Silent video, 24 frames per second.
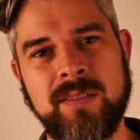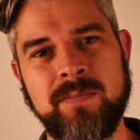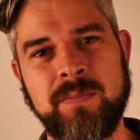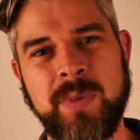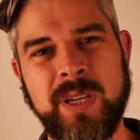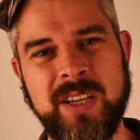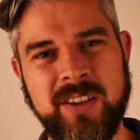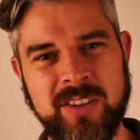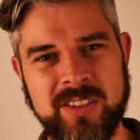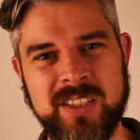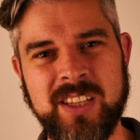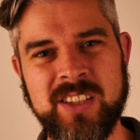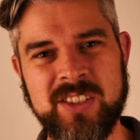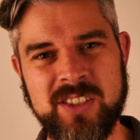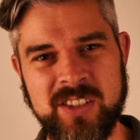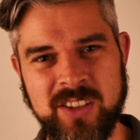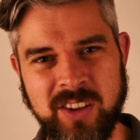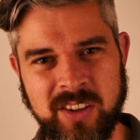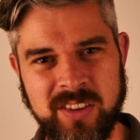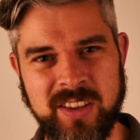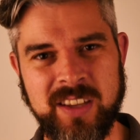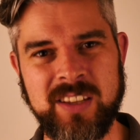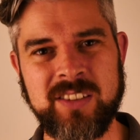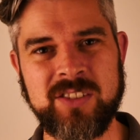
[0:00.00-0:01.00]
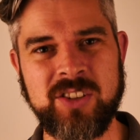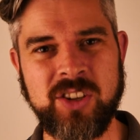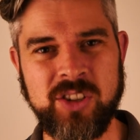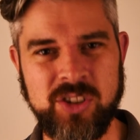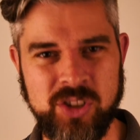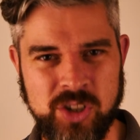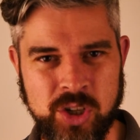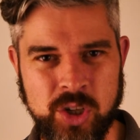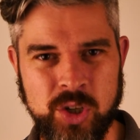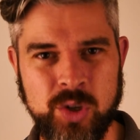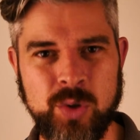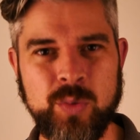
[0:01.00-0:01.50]
Because it's nothing to
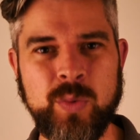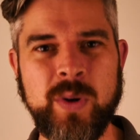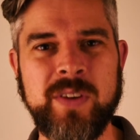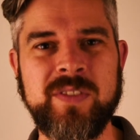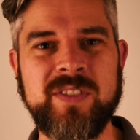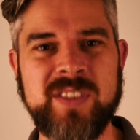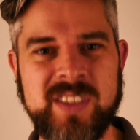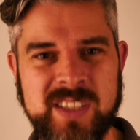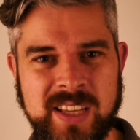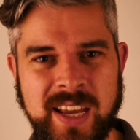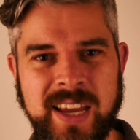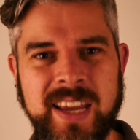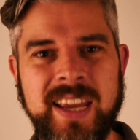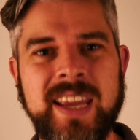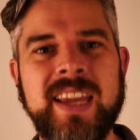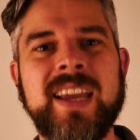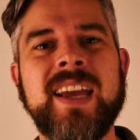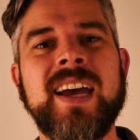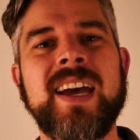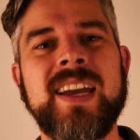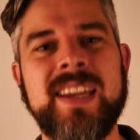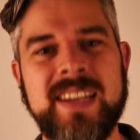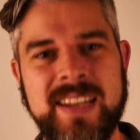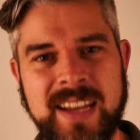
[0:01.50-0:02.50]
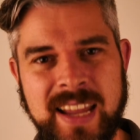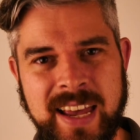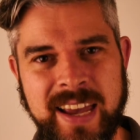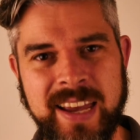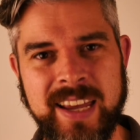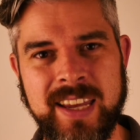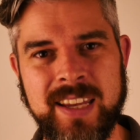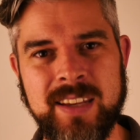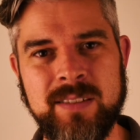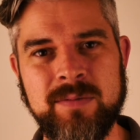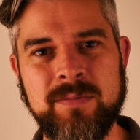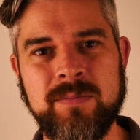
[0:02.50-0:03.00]
do with saying a
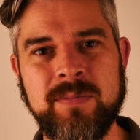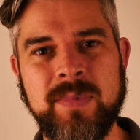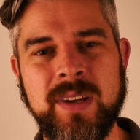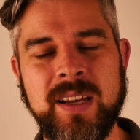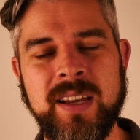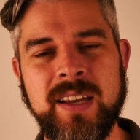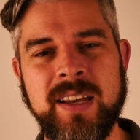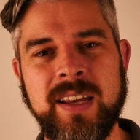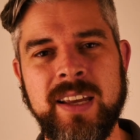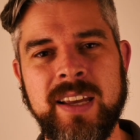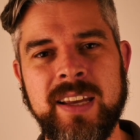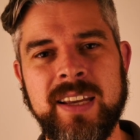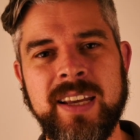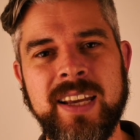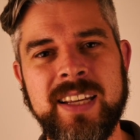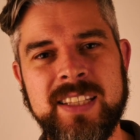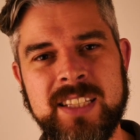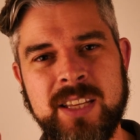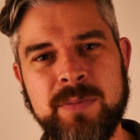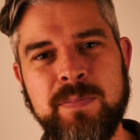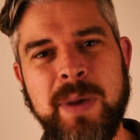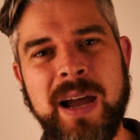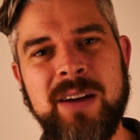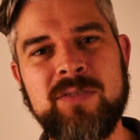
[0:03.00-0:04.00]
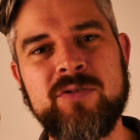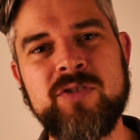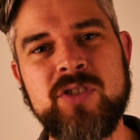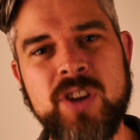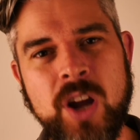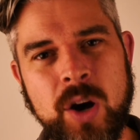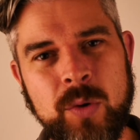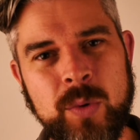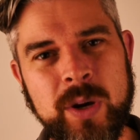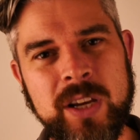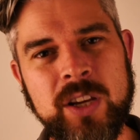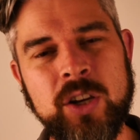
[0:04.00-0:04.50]
name. It's about
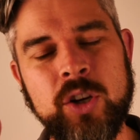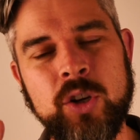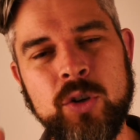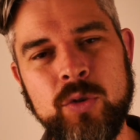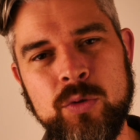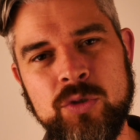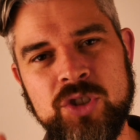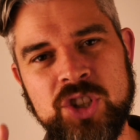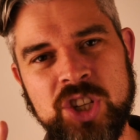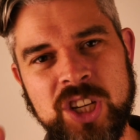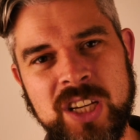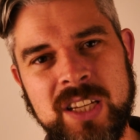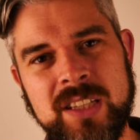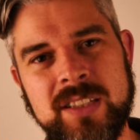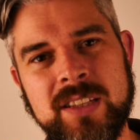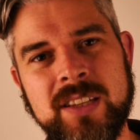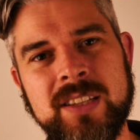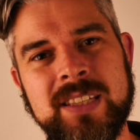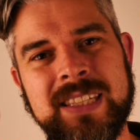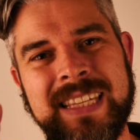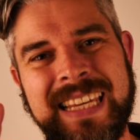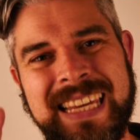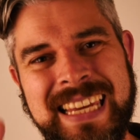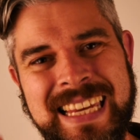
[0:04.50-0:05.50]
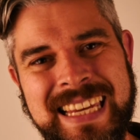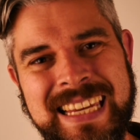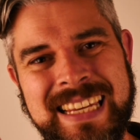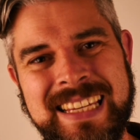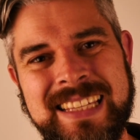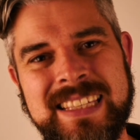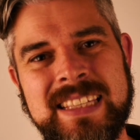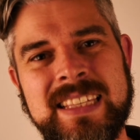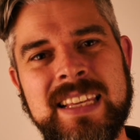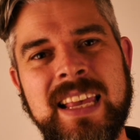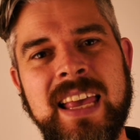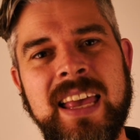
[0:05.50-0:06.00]
knowing who Jesus
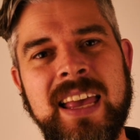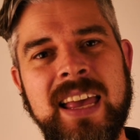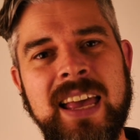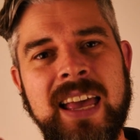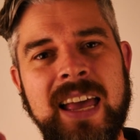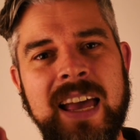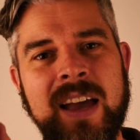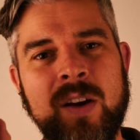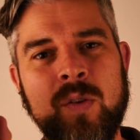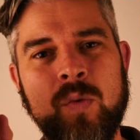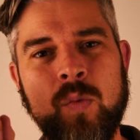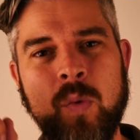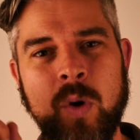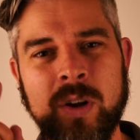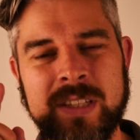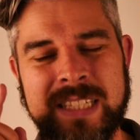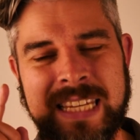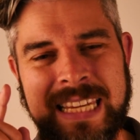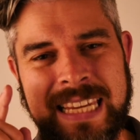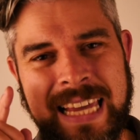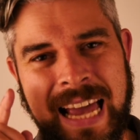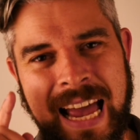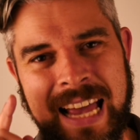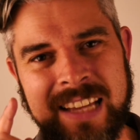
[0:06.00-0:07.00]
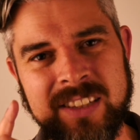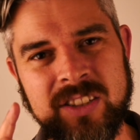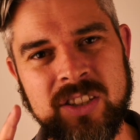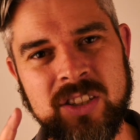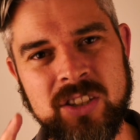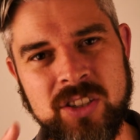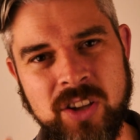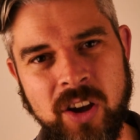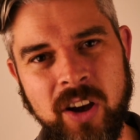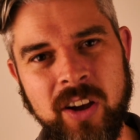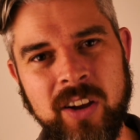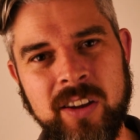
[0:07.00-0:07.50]
is, what he
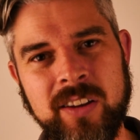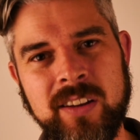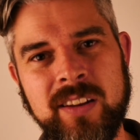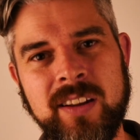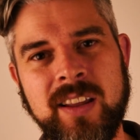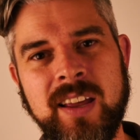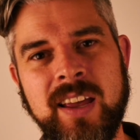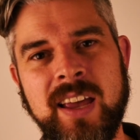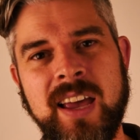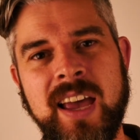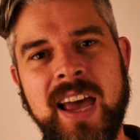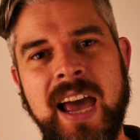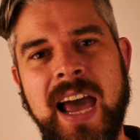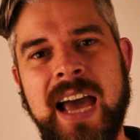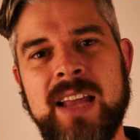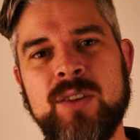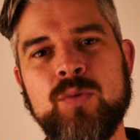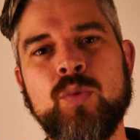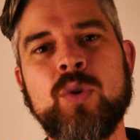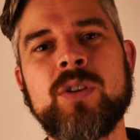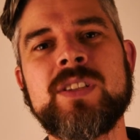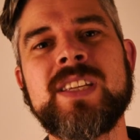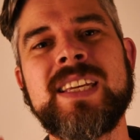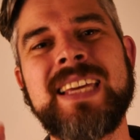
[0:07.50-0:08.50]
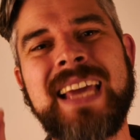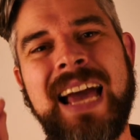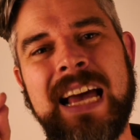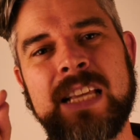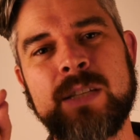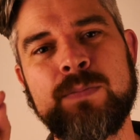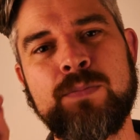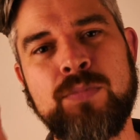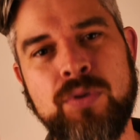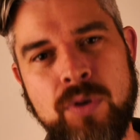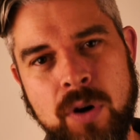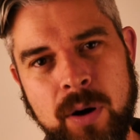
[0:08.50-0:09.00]
has done, and what he
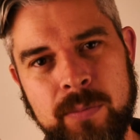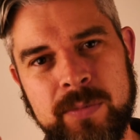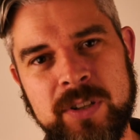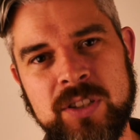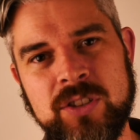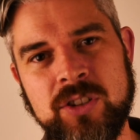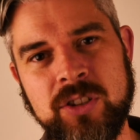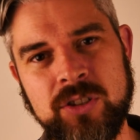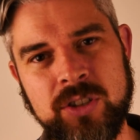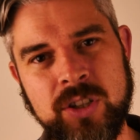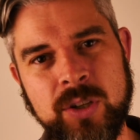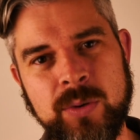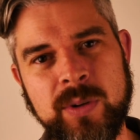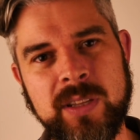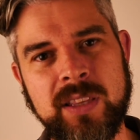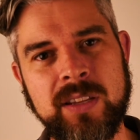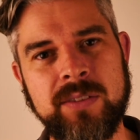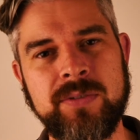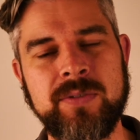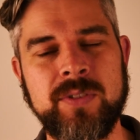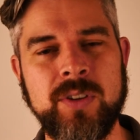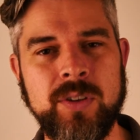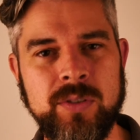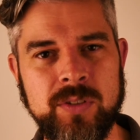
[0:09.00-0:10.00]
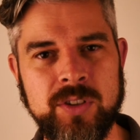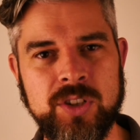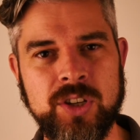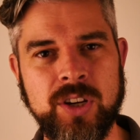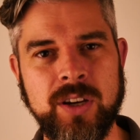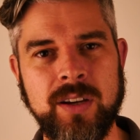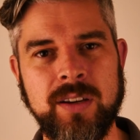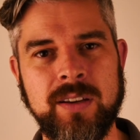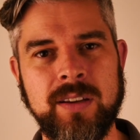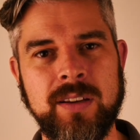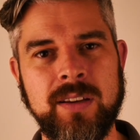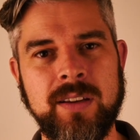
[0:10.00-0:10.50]
has promised to do in the
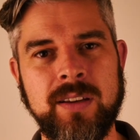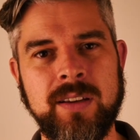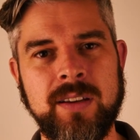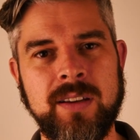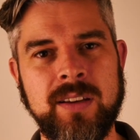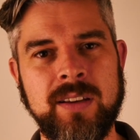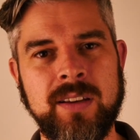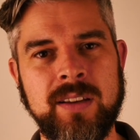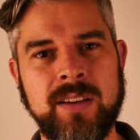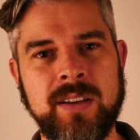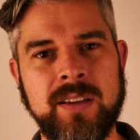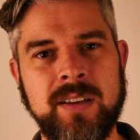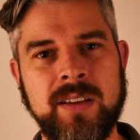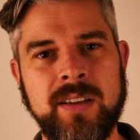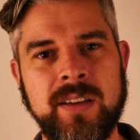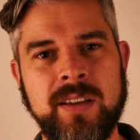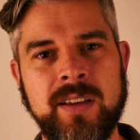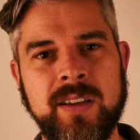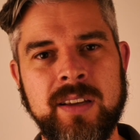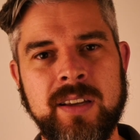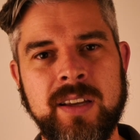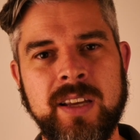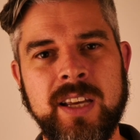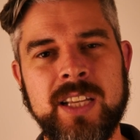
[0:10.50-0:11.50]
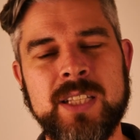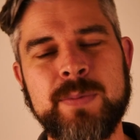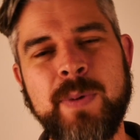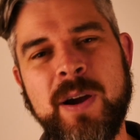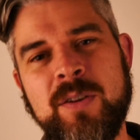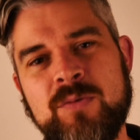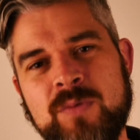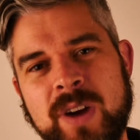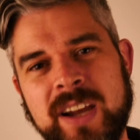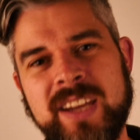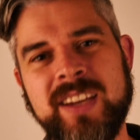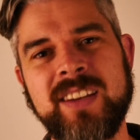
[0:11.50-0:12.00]
future. It's
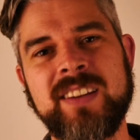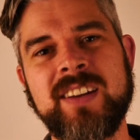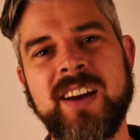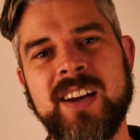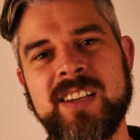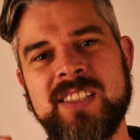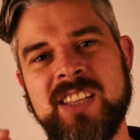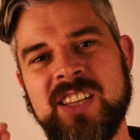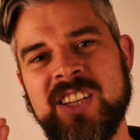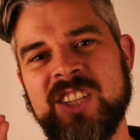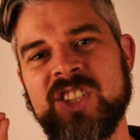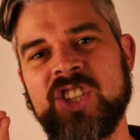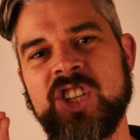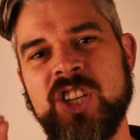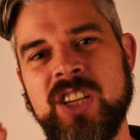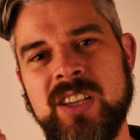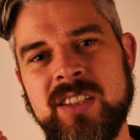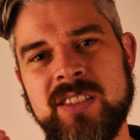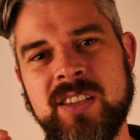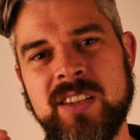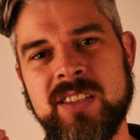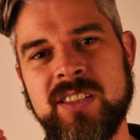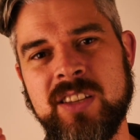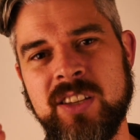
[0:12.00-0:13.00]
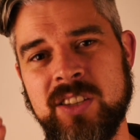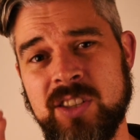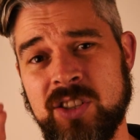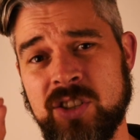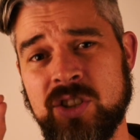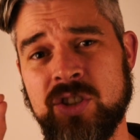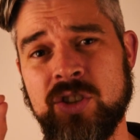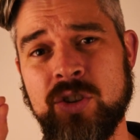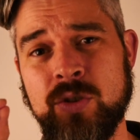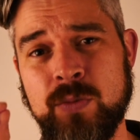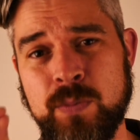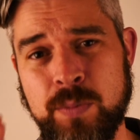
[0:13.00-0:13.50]
about recognizing Jesus'
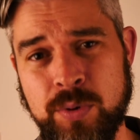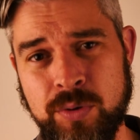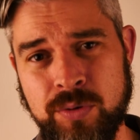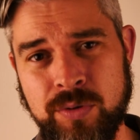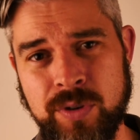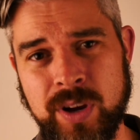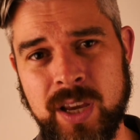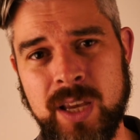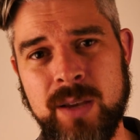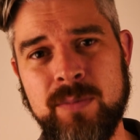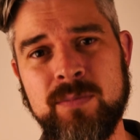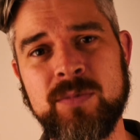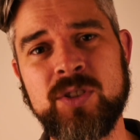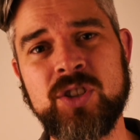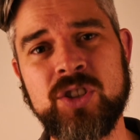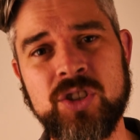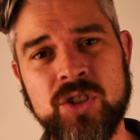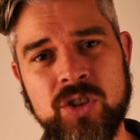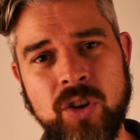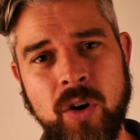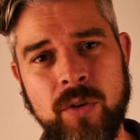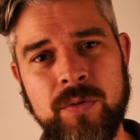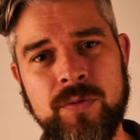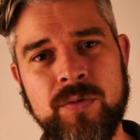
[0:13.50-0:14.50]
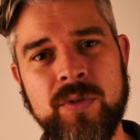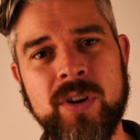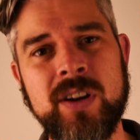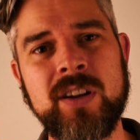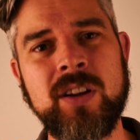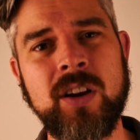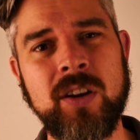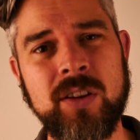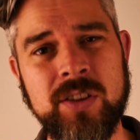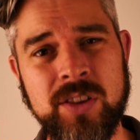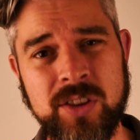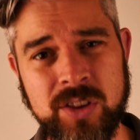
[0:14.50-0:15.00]
supreme
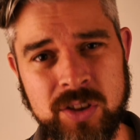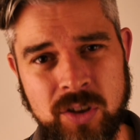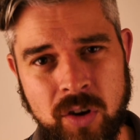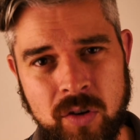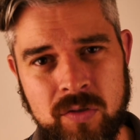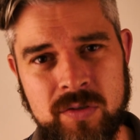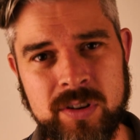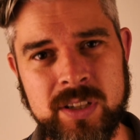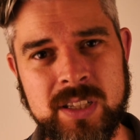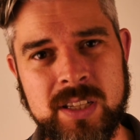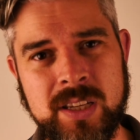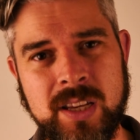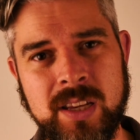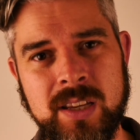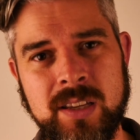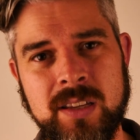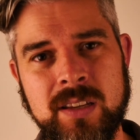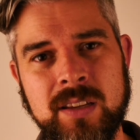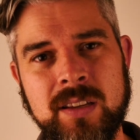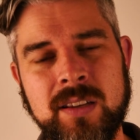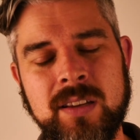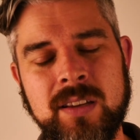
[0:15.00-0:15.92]
sovereign authority.